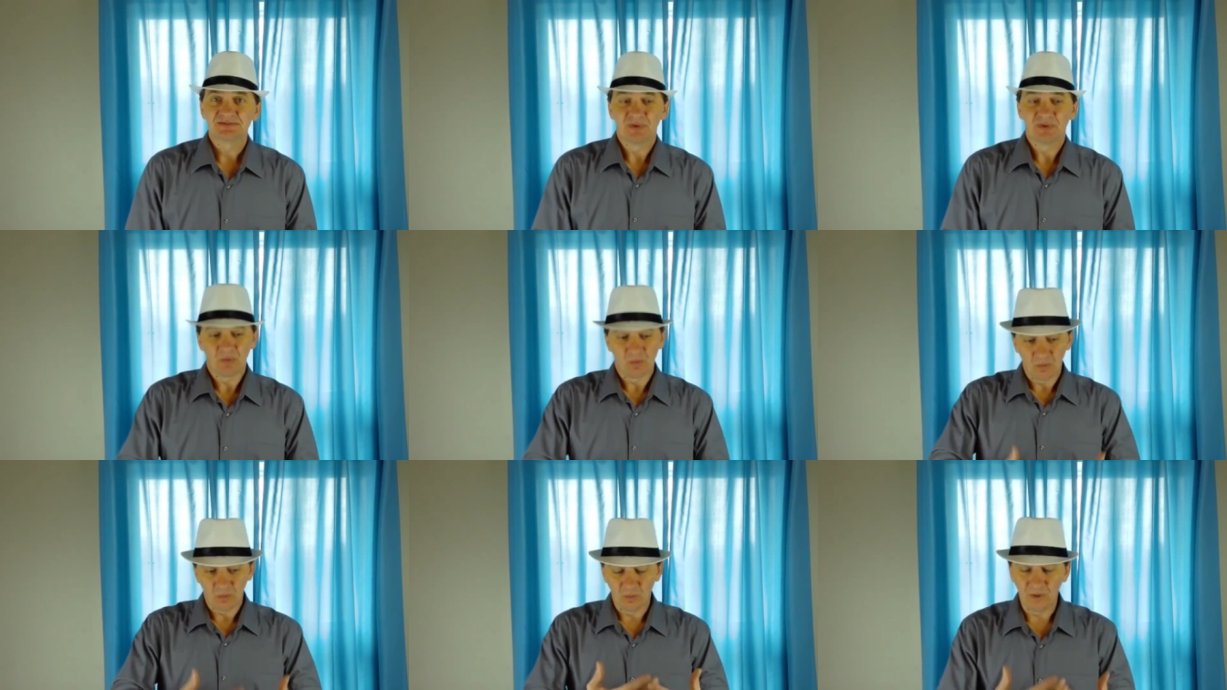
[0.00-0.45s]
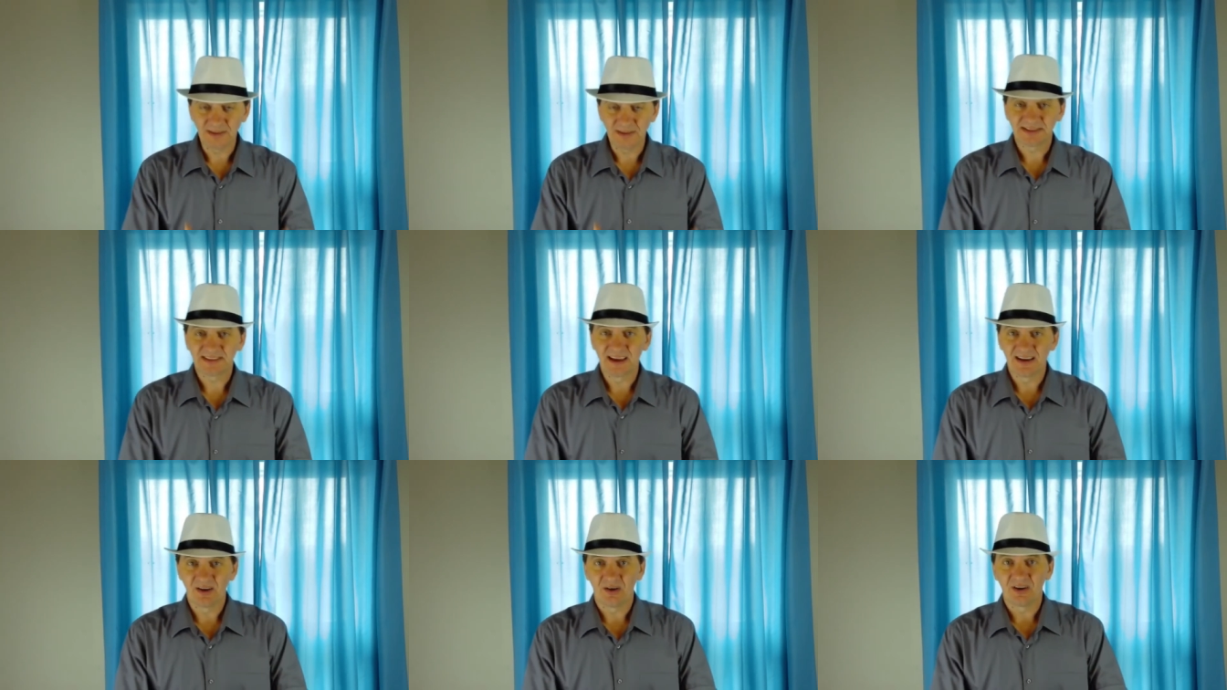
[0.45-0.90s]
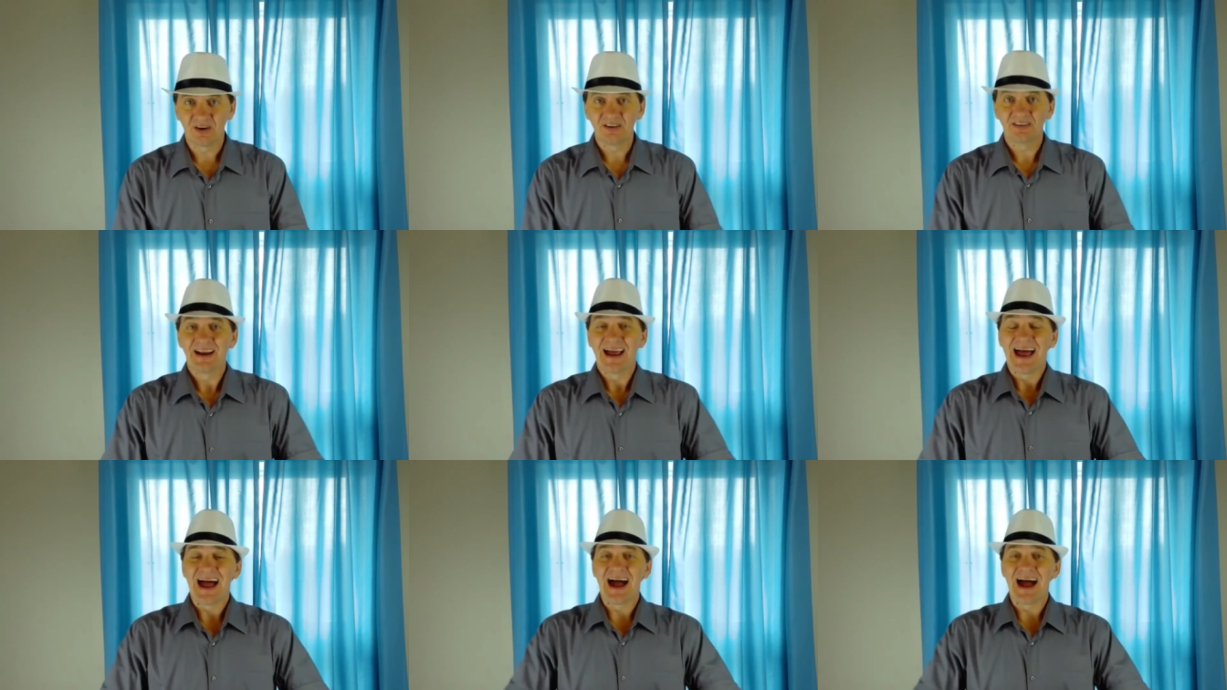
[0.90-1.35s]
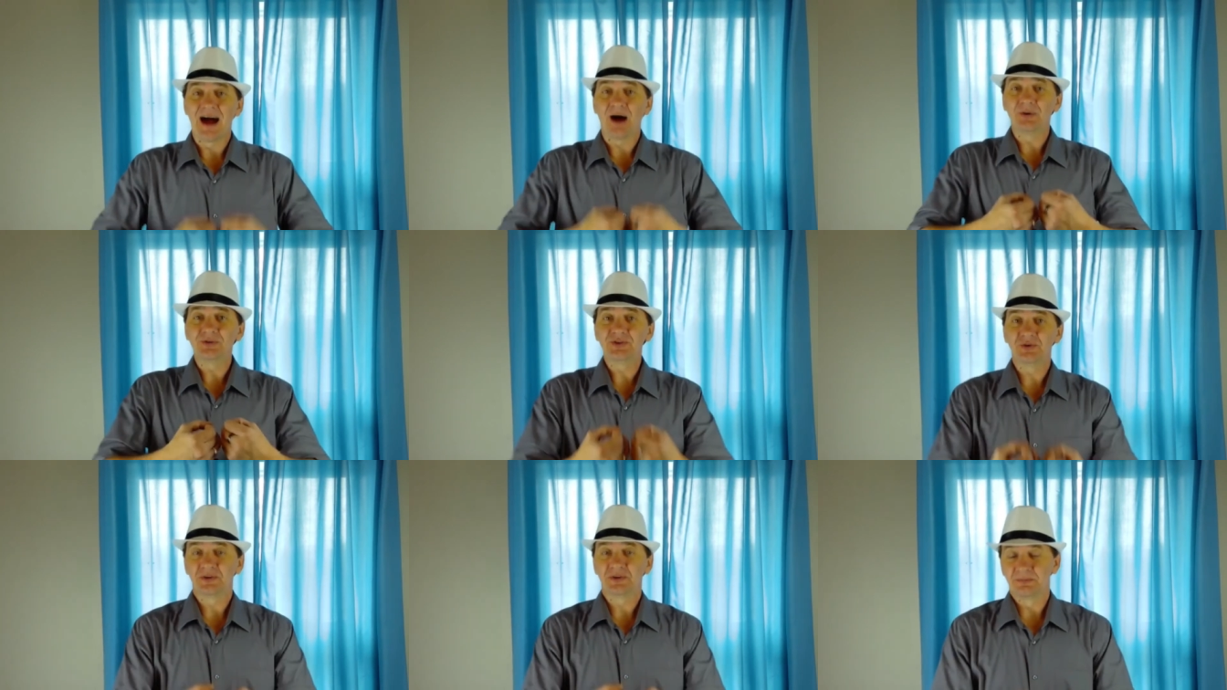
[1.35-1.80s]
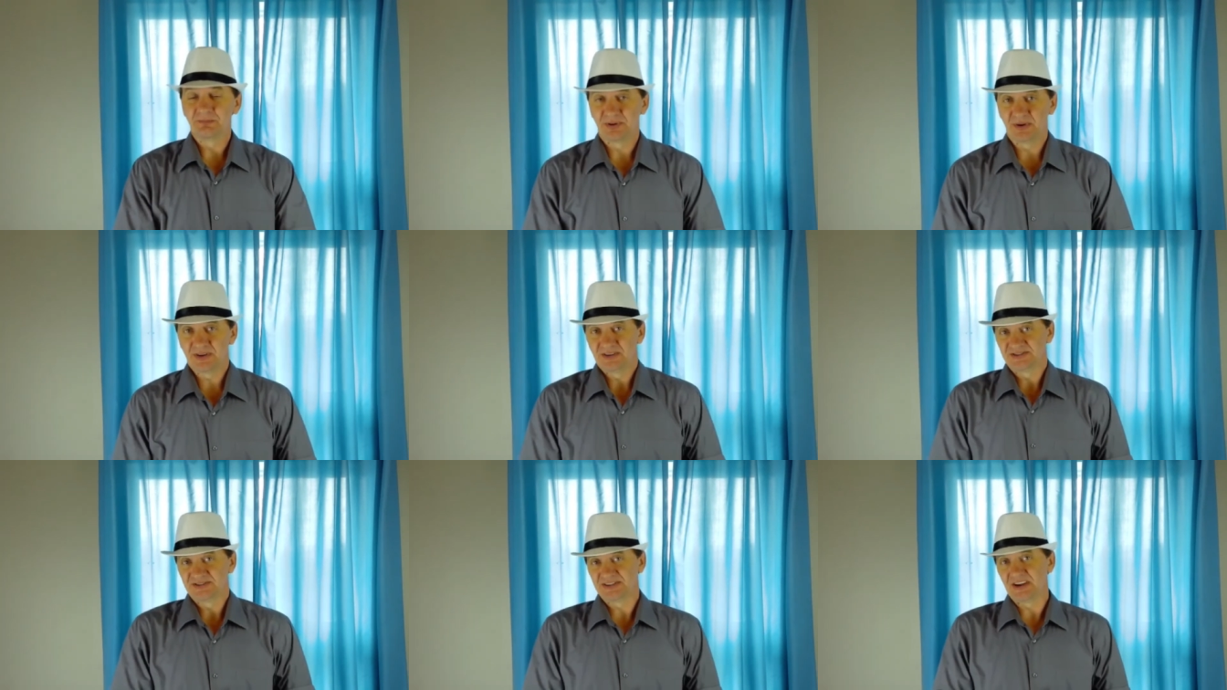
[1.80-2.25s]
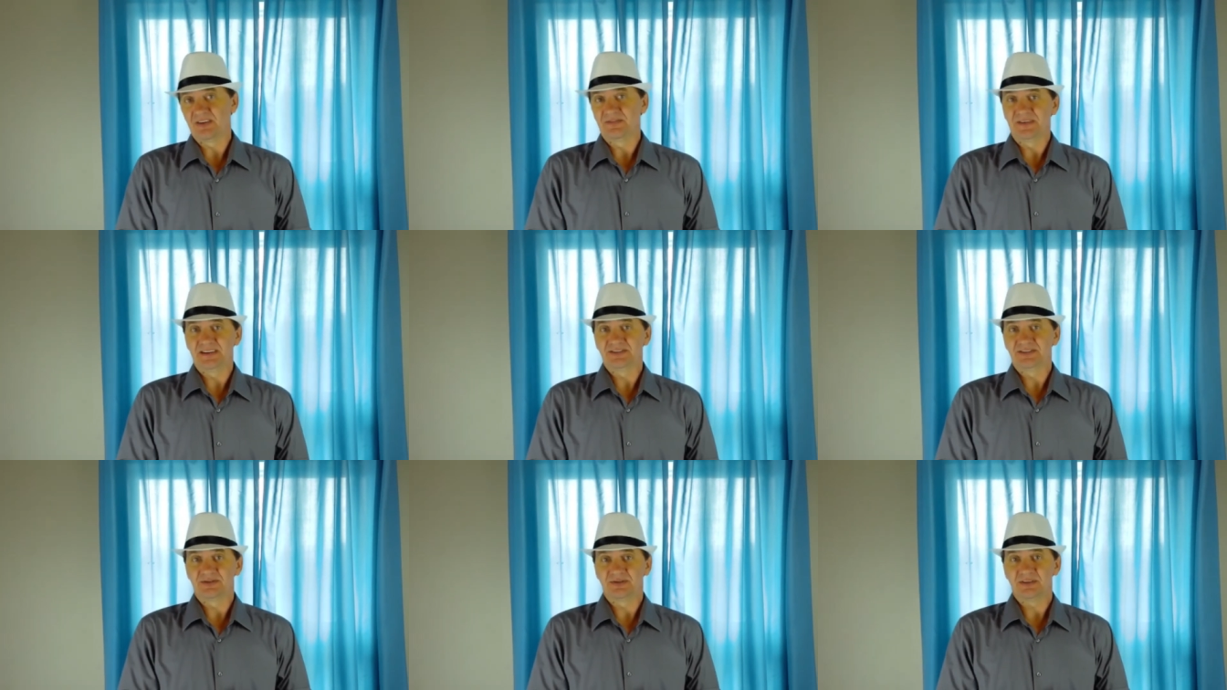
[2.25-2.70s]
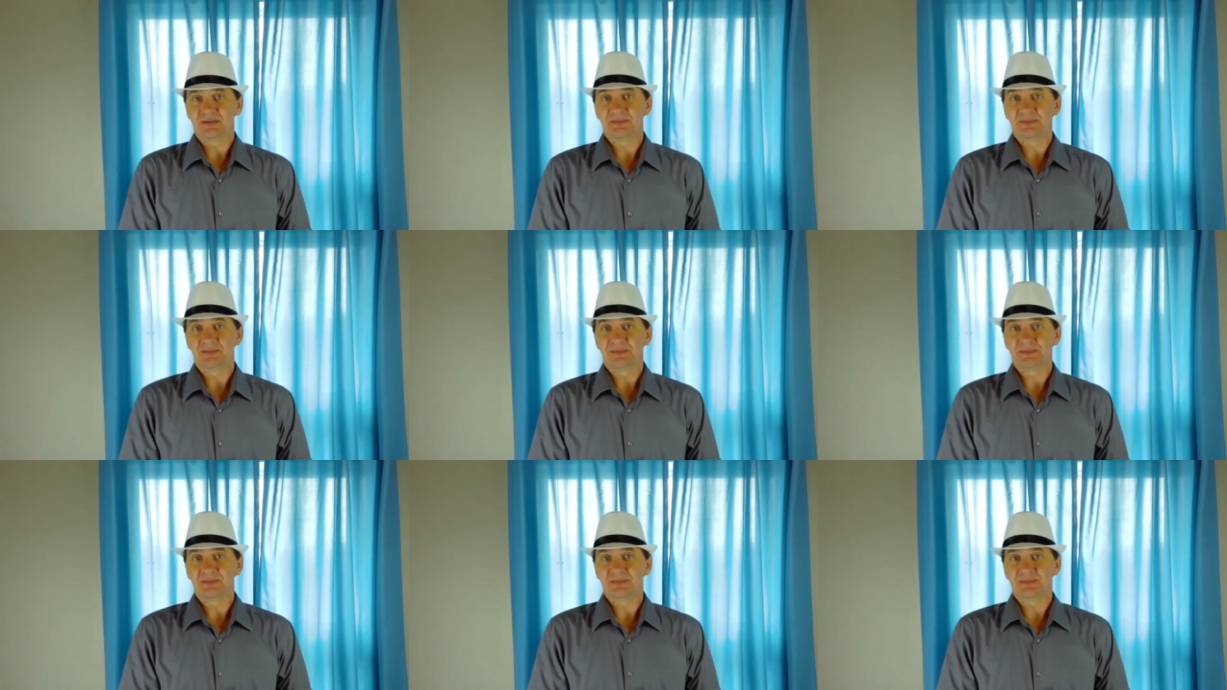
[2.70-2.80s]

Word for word: what they are, how you can put yourself into them,